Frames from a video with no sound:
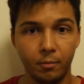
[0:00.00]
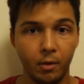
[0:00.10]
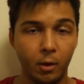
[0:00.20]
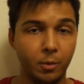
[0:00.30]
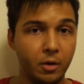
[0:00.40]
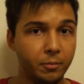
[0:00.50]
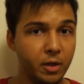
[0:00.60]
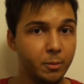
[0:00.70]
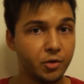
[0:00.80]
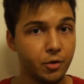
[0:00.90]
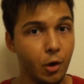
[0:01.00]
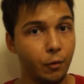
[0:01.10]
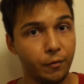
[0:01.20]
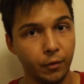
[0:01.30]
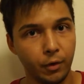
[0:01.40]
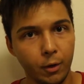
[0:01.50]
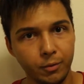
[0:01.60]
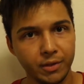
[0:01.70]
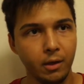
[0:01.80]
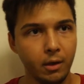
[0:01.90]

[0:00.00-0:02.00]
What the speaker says: all well, pretty much note for note.